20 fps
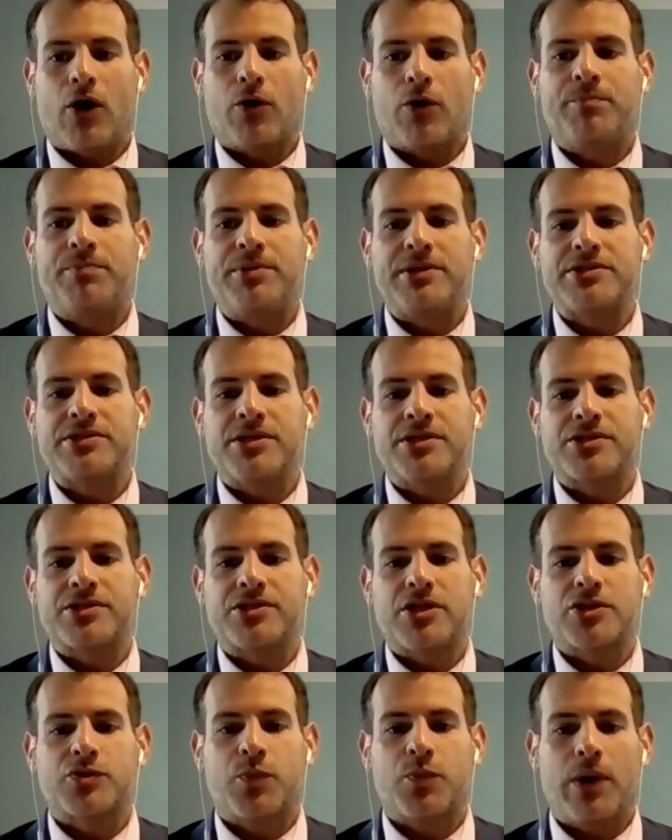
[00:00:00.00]
business
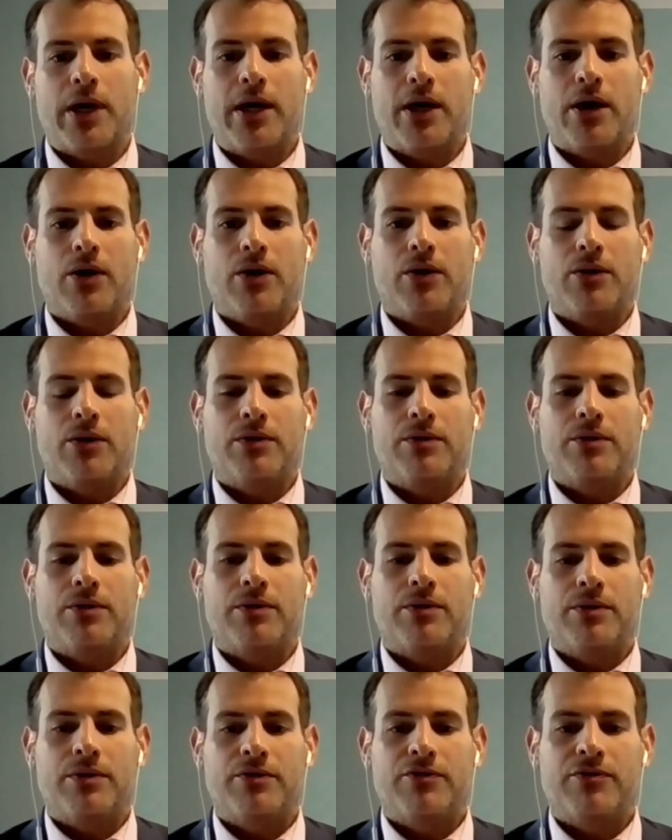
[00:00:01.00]
does well
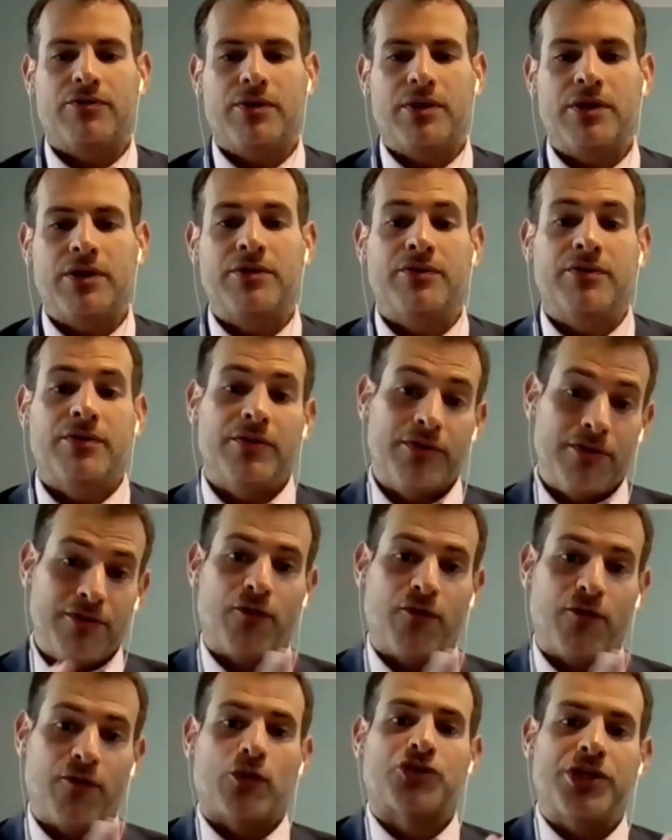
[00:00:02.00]
in the
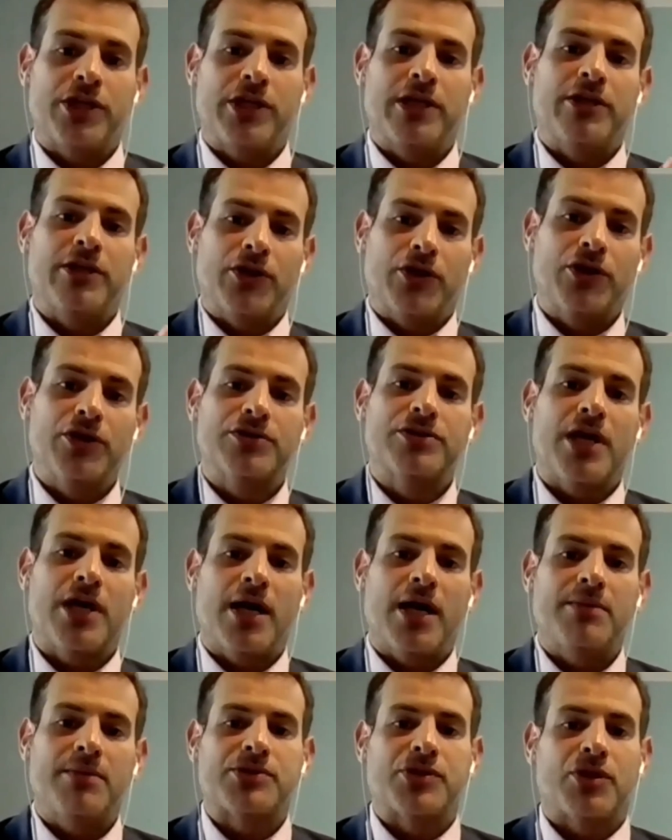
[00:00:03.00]
fortunate in the good
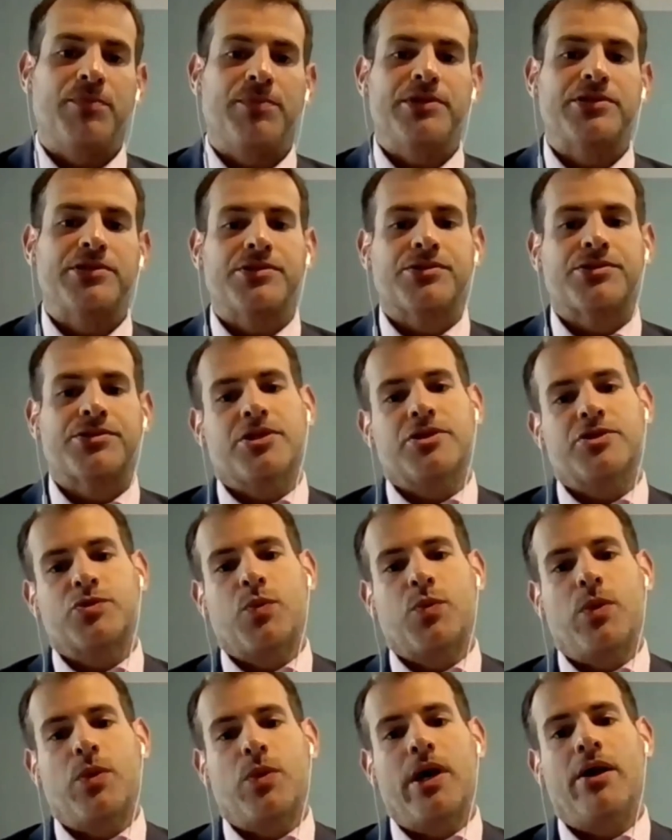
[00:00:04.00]
times, and our business does
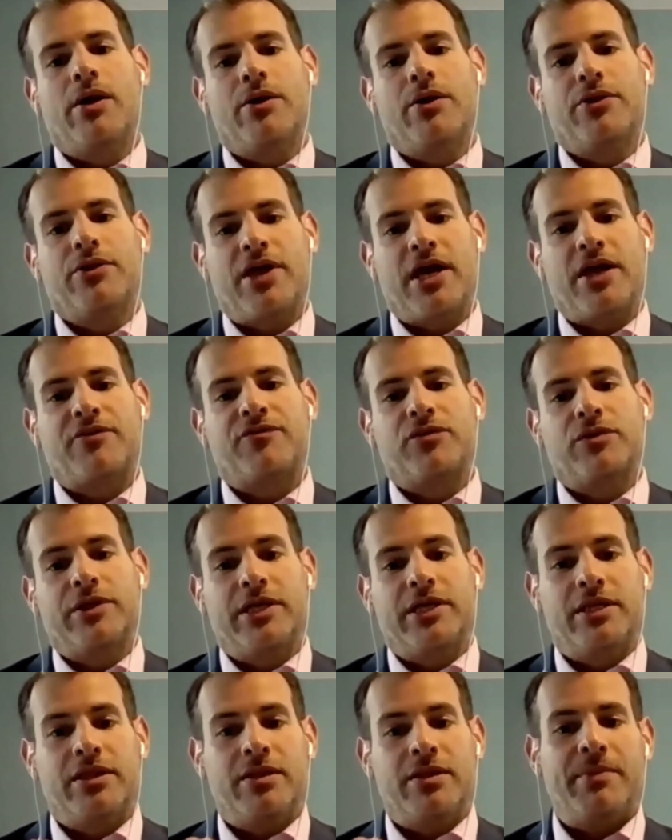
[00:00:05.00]
well,
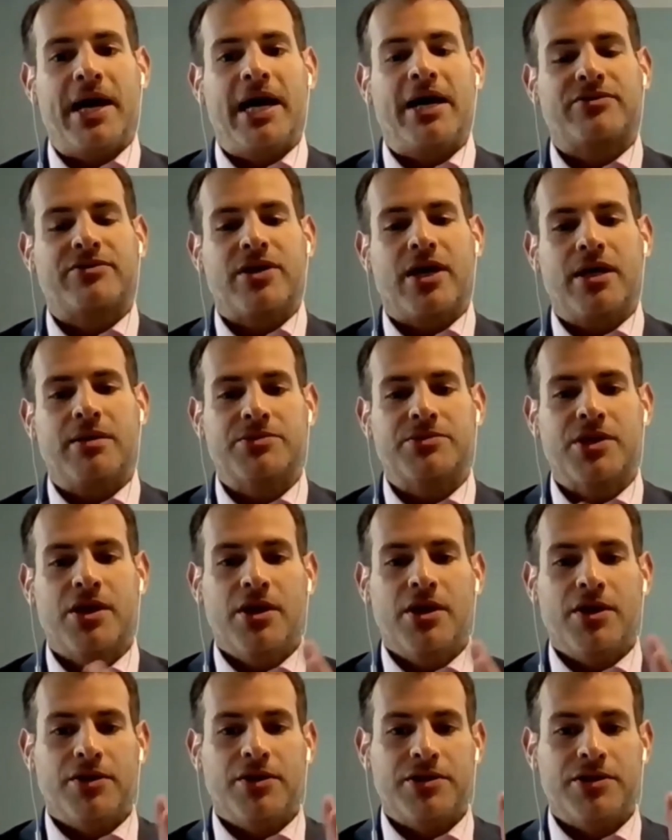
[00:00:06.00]
thankfully, in the bad times.
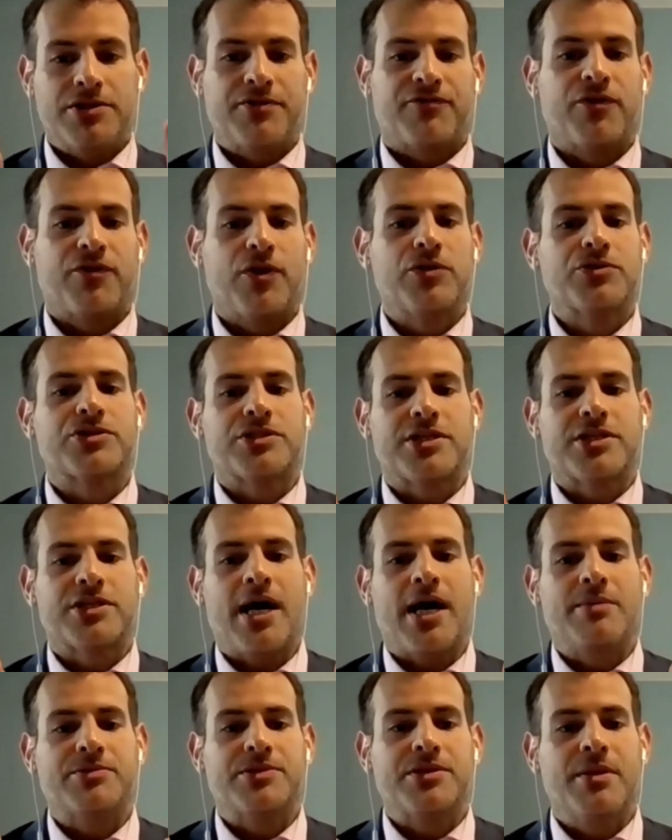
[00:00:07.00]
It's the frozen
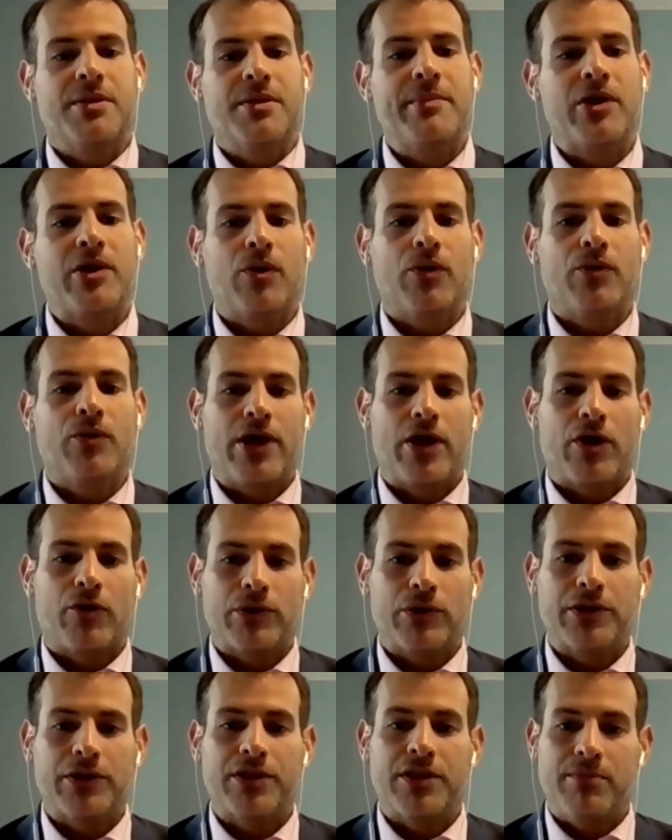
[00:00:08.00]
times in the middle that are
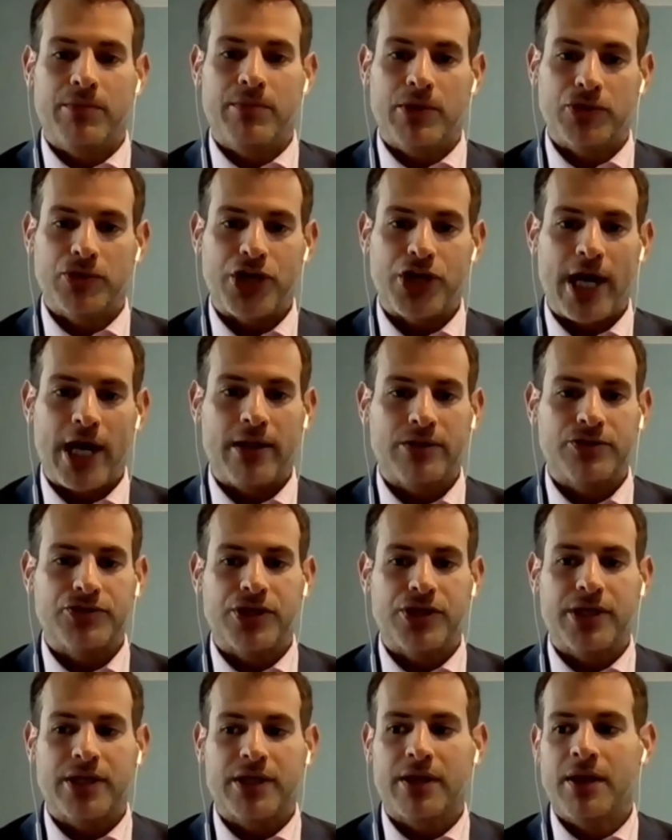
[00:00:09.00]
really the most
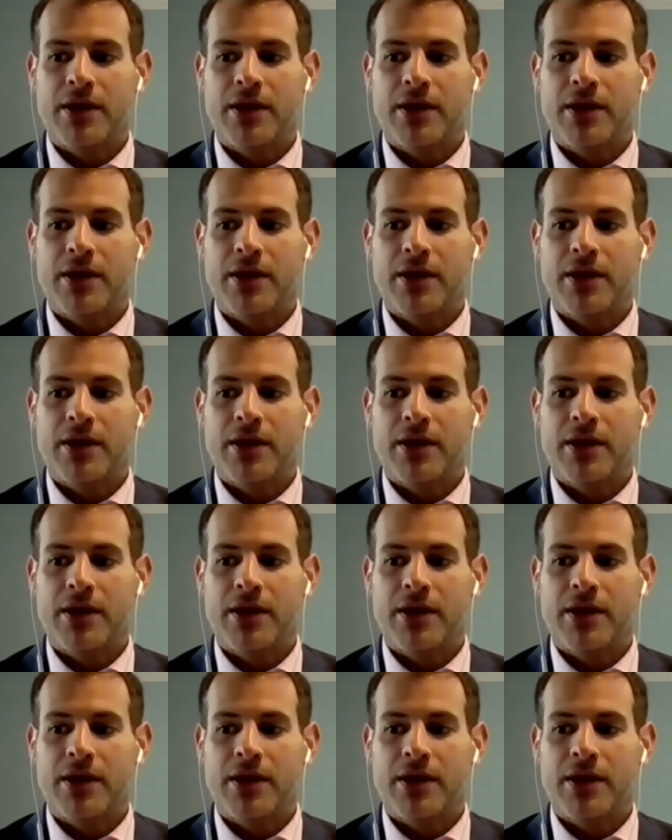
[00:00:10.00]
challenging.